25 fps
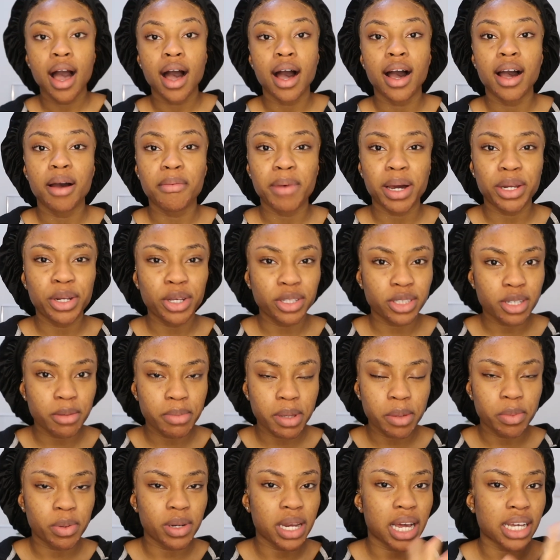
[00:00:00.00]
I know some
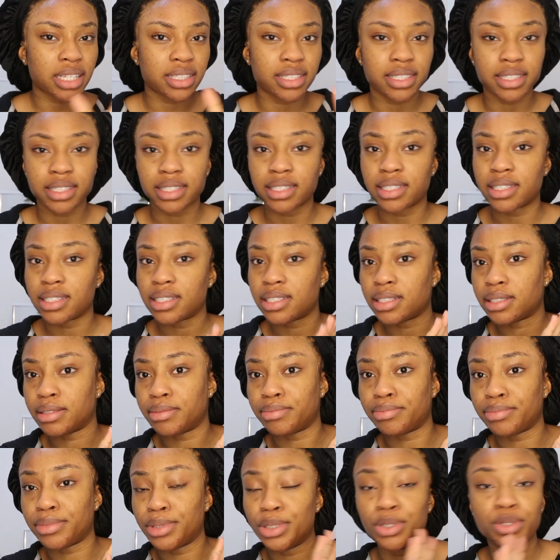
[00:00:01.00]
people like to
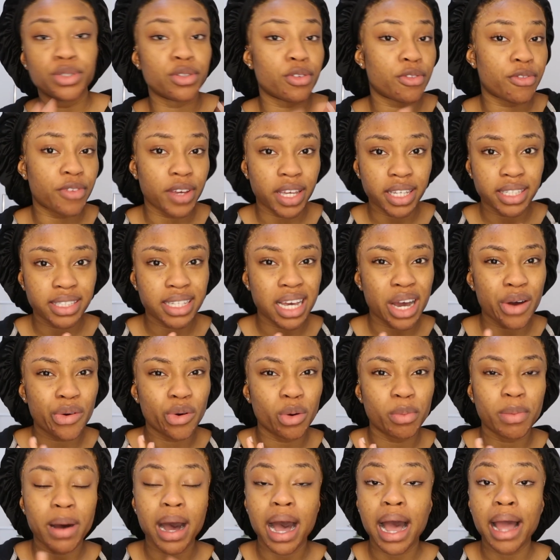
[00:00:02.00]
use a face
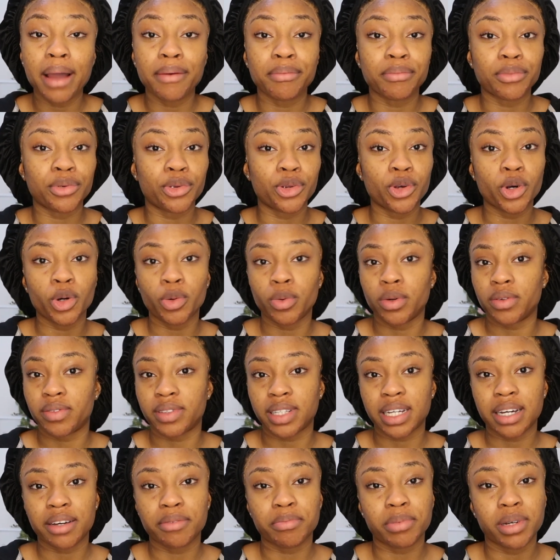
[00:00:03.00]
towel, but I am not with
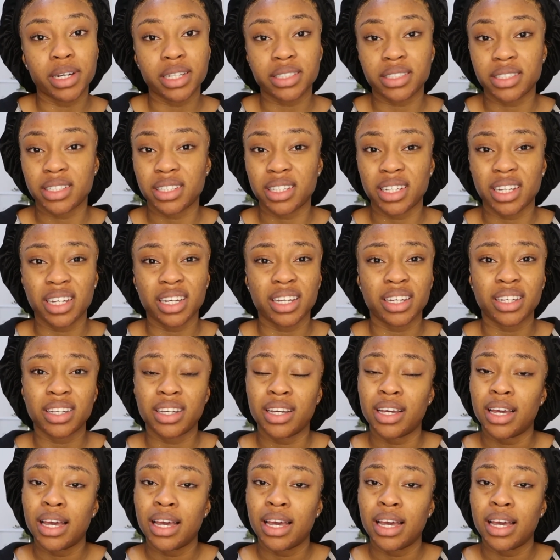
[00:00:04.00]
that personally.